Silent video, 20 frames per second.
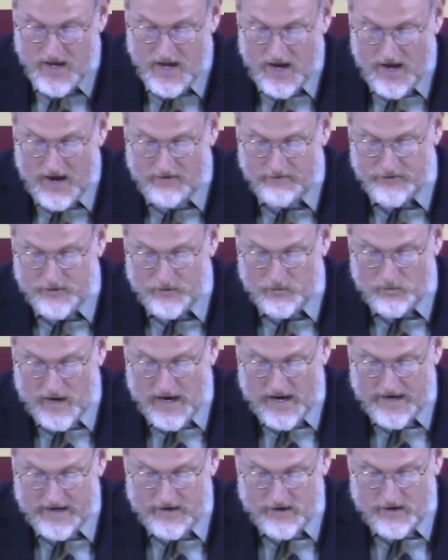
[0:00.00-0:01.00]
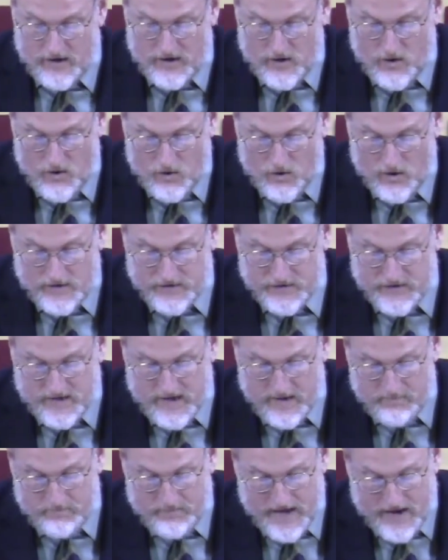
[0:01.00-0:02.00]
of the writer or at
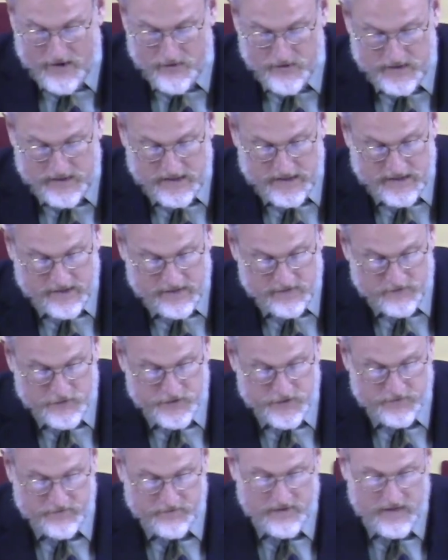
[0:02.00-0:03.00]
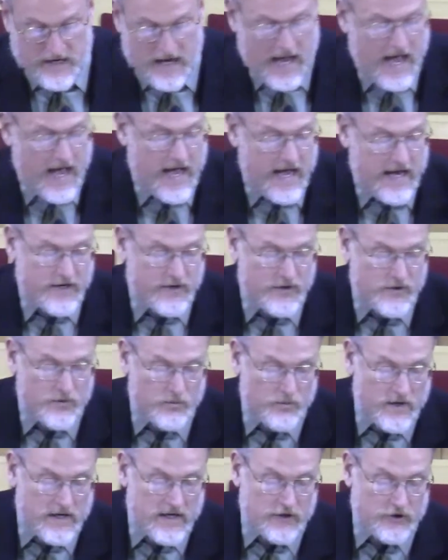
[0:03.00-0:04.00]
the abounding gifts of God. You
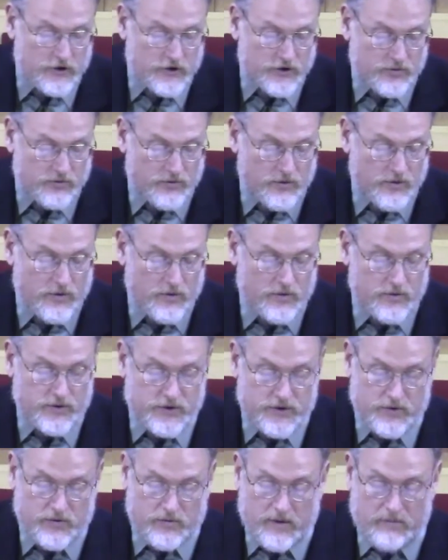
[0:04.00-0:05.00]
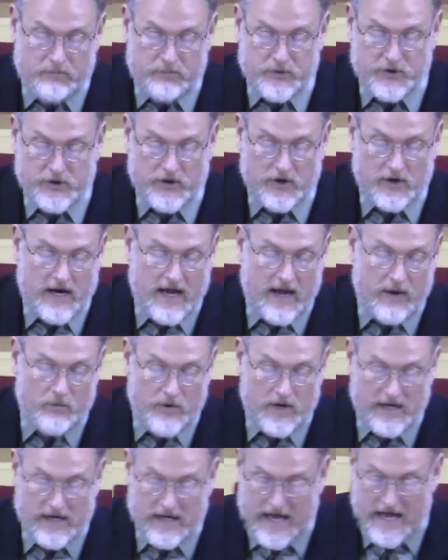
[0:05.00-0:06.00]
read through Scripture at
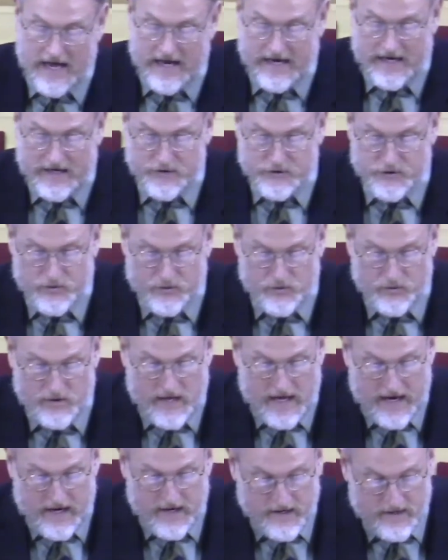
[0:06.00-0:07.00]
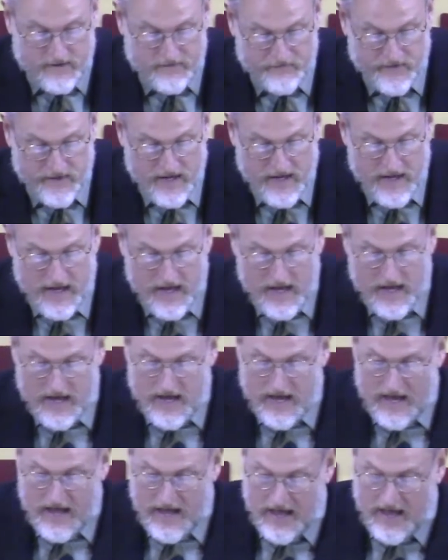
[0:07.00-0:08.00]
what God has created,
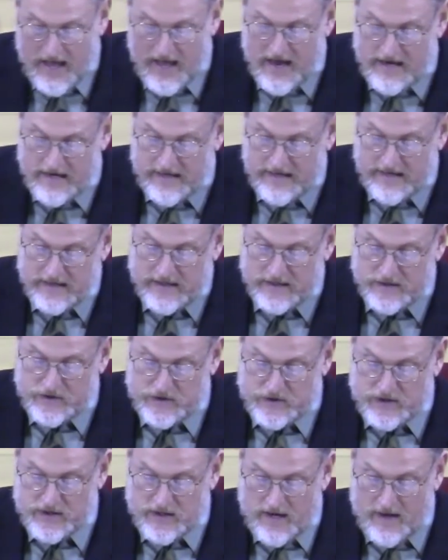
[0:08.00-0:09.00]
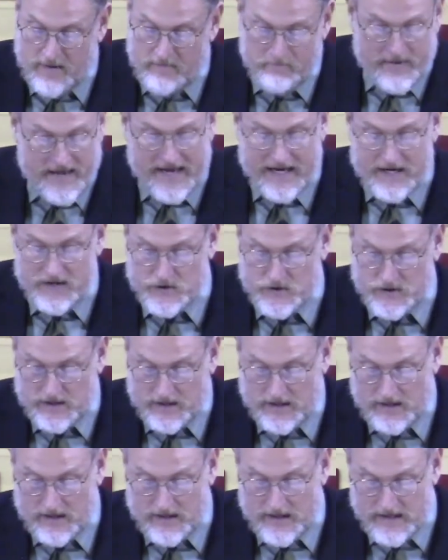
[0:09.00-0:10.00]
and it's
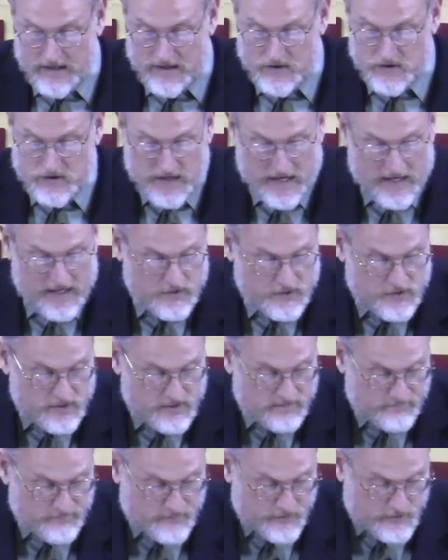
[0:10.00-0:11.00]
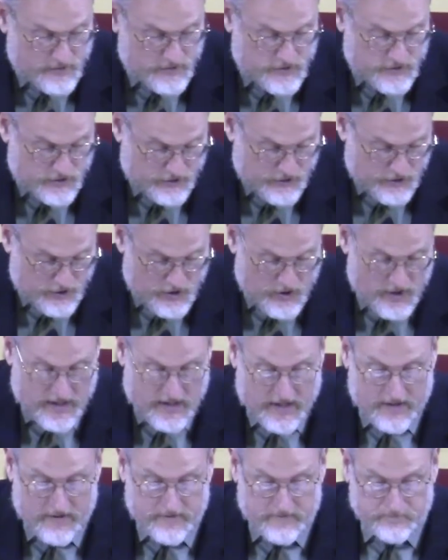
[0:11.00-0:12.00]
amazing. And it says in verse
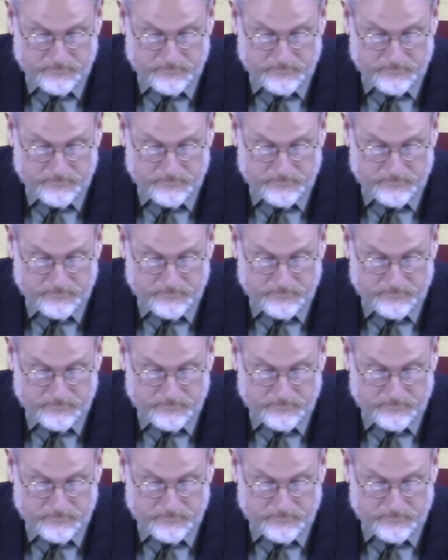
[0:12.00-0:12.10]
30,